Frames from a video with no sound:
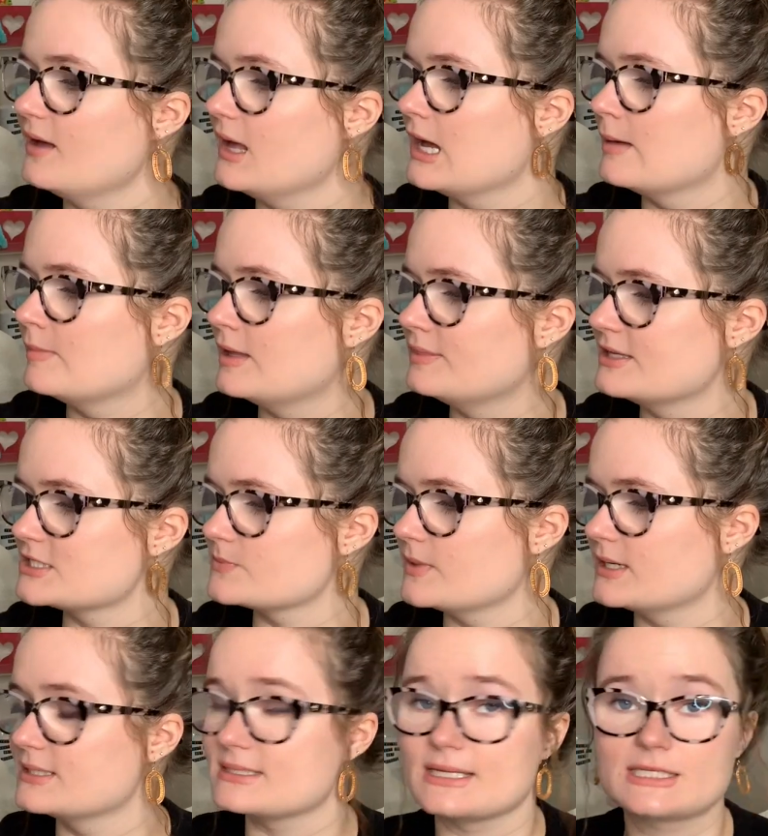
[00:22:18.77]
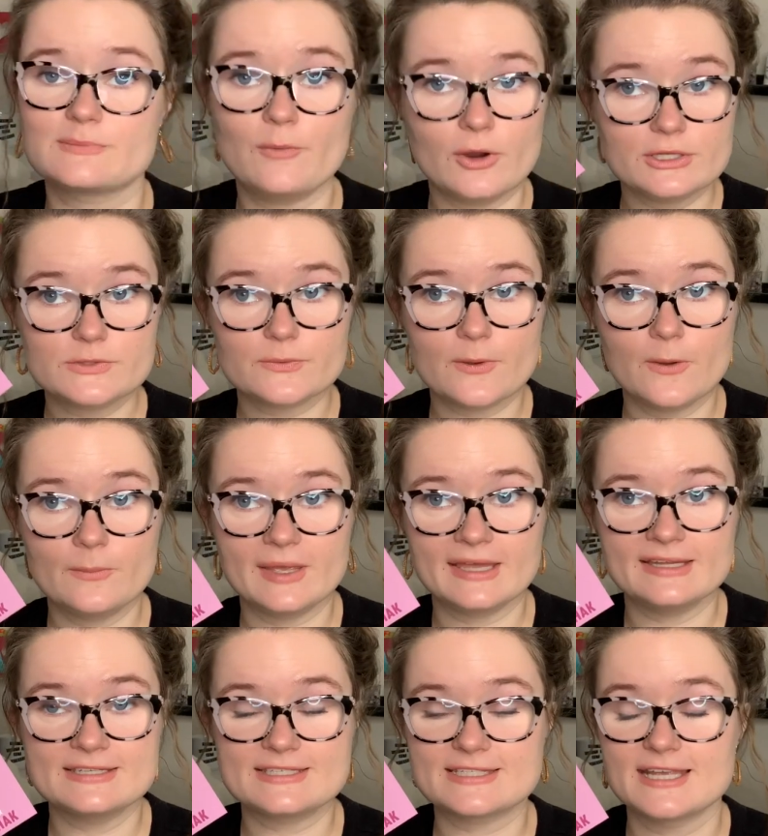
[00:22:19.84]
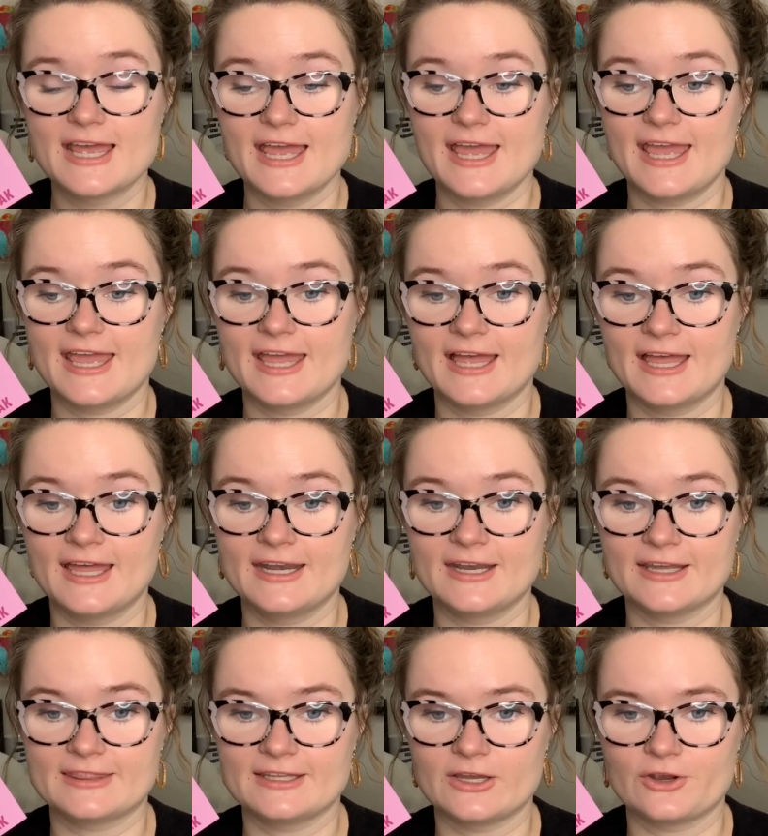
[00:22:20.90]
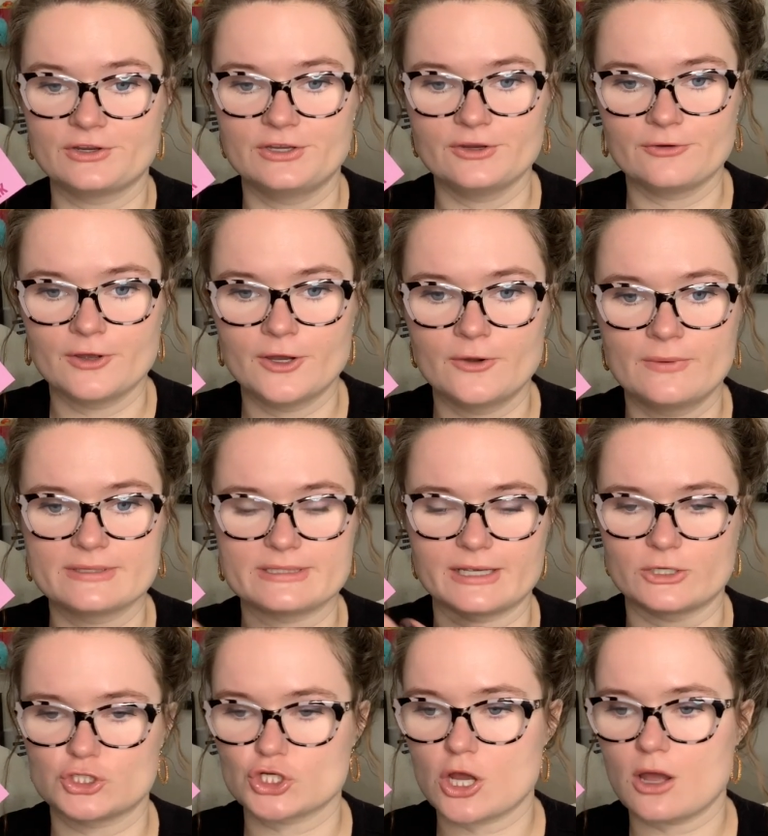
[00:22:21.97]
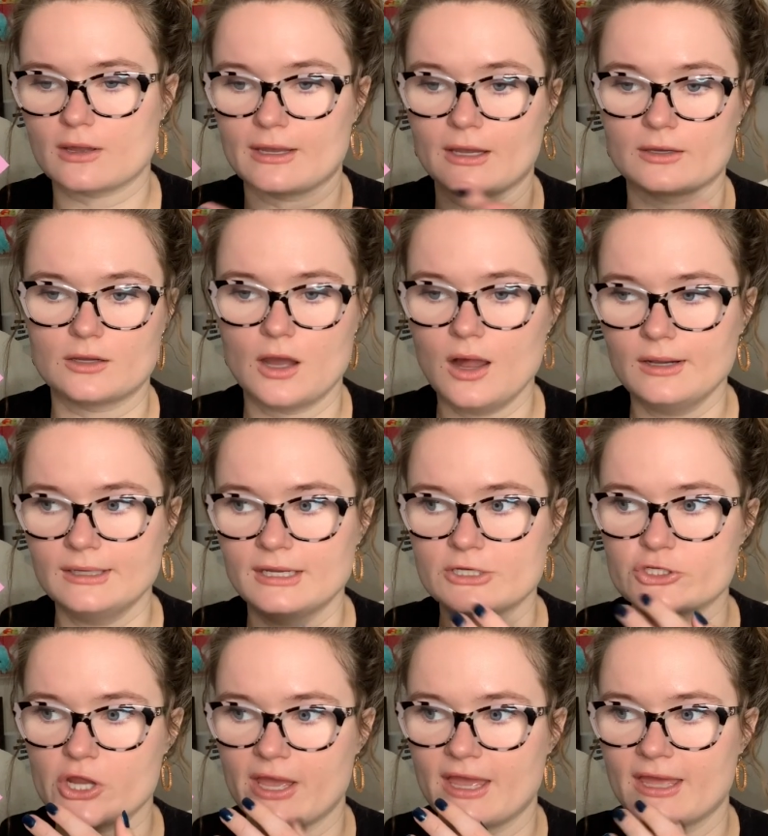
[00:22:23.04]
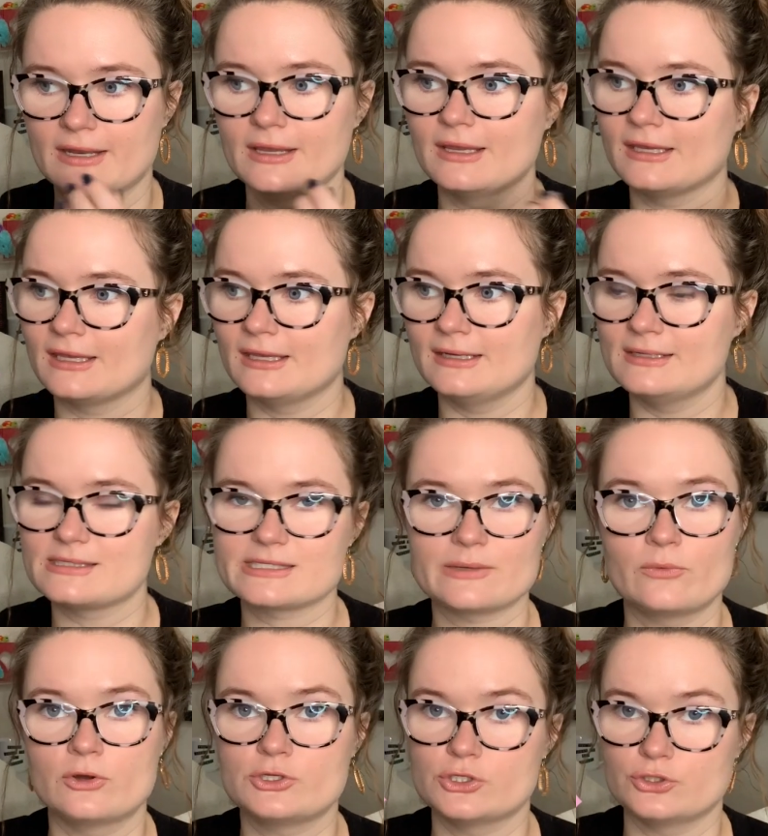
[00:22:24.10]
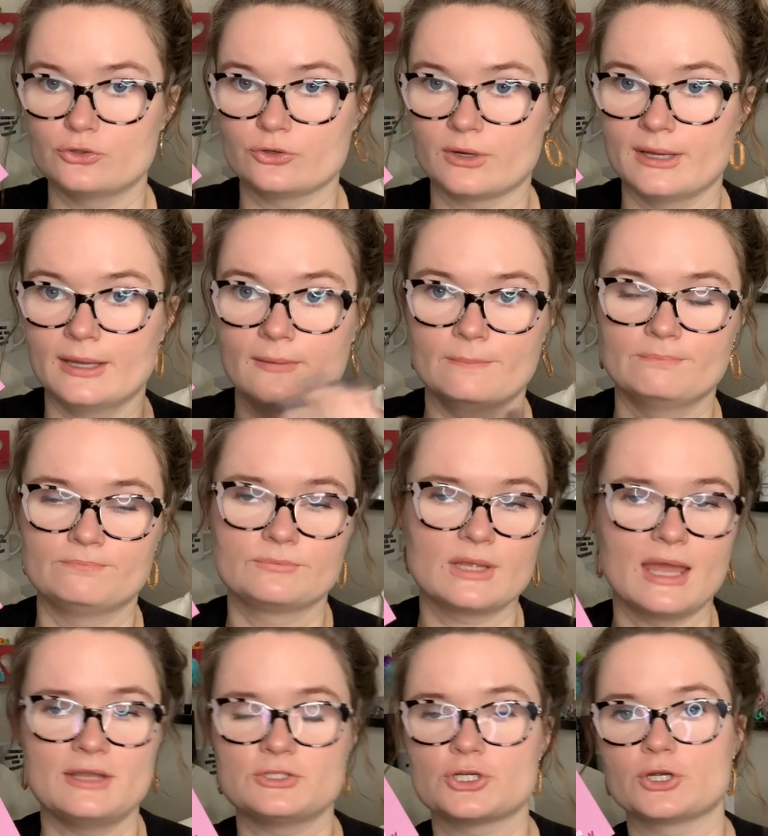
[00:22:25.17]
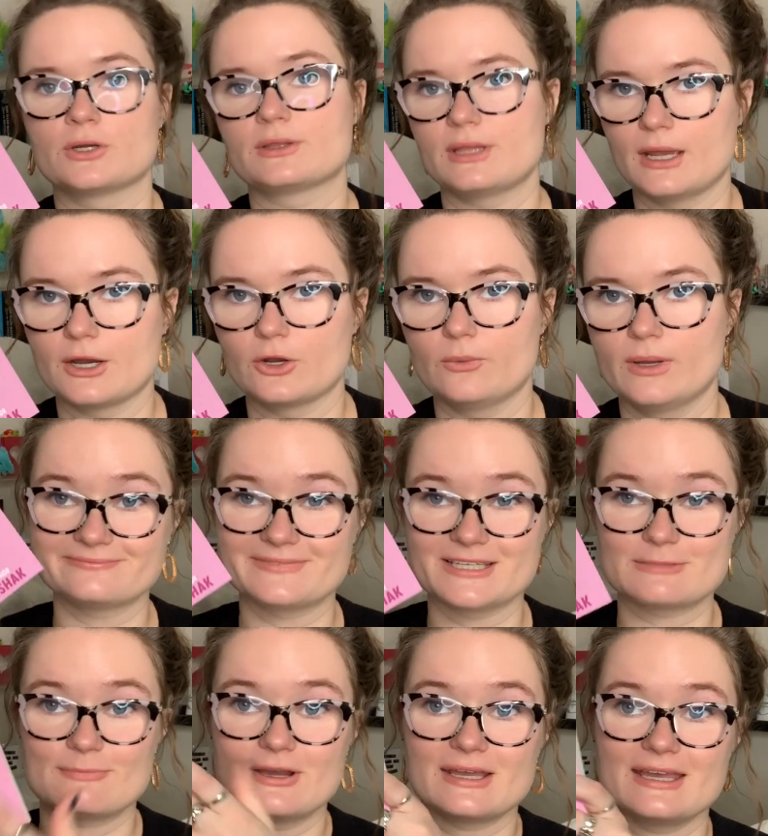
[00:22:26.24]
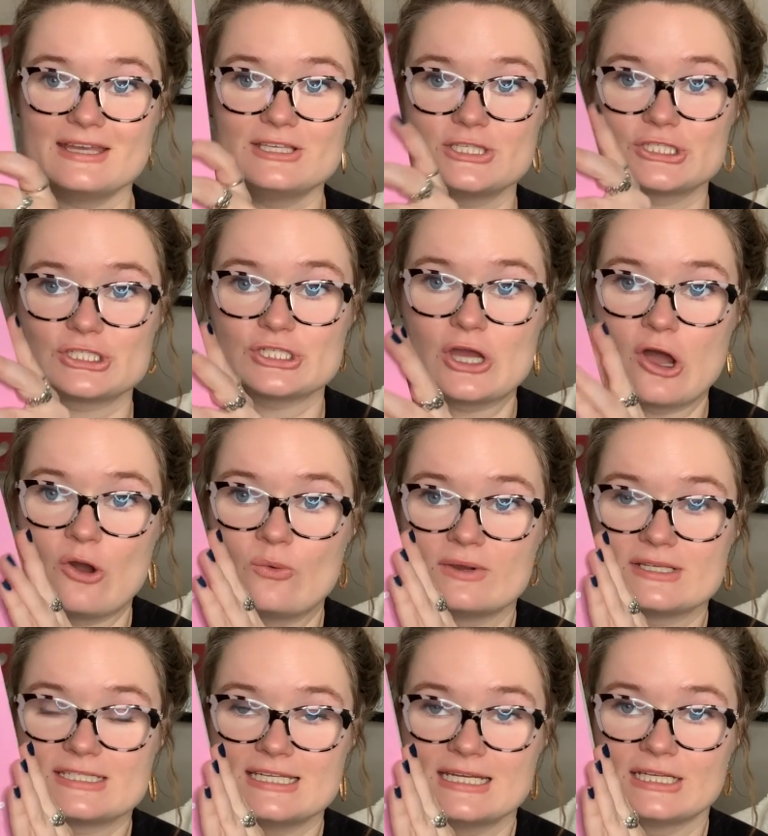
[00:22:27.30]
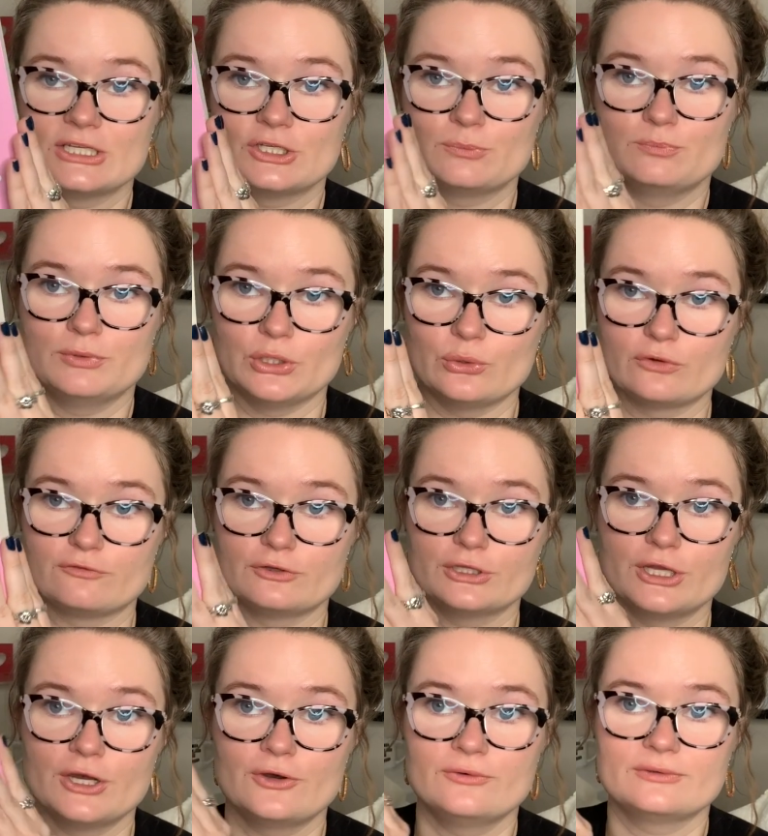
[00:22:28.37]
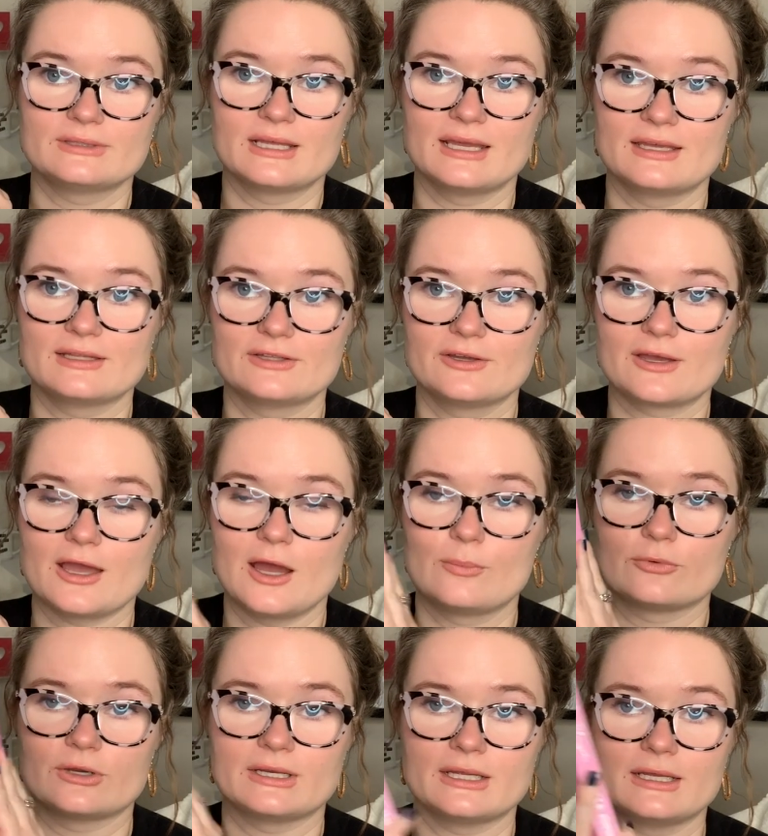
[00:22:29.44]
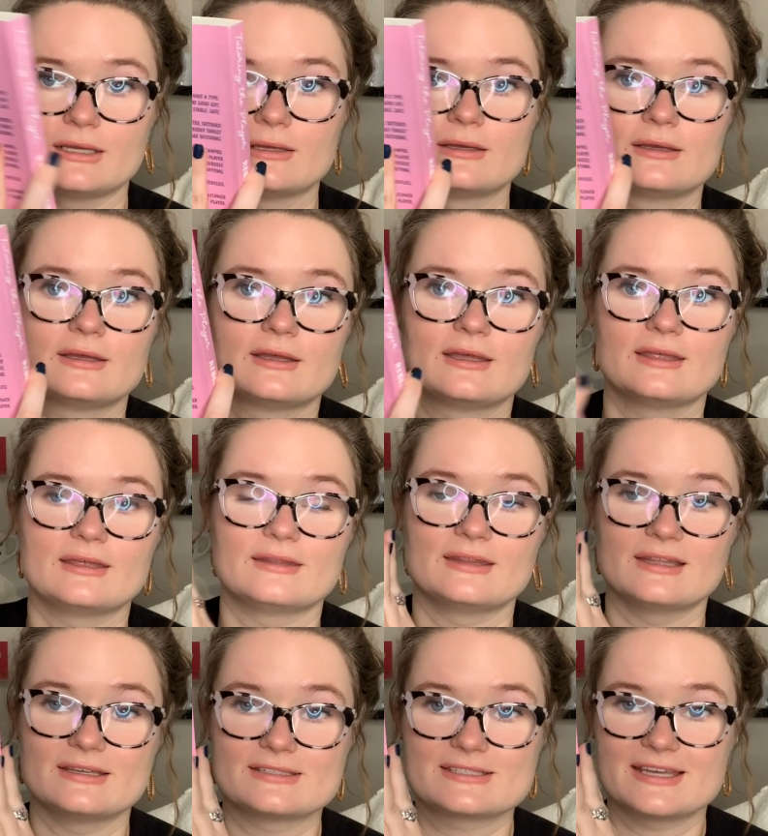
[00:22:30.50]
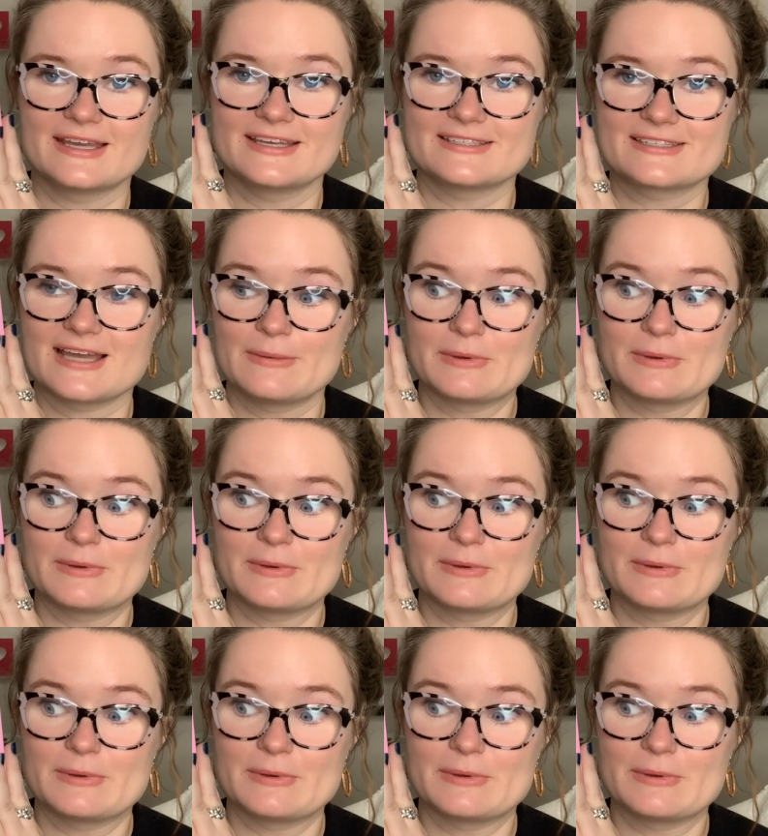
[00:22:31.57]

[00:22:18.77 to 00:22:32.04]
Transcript: Um, and this one is a sports romance, and I think our hero is like a jock at college and he needs someone to tutor him. Enter the heroine. This book is so stinking beautiful though. Like, look how pretty this is. I'm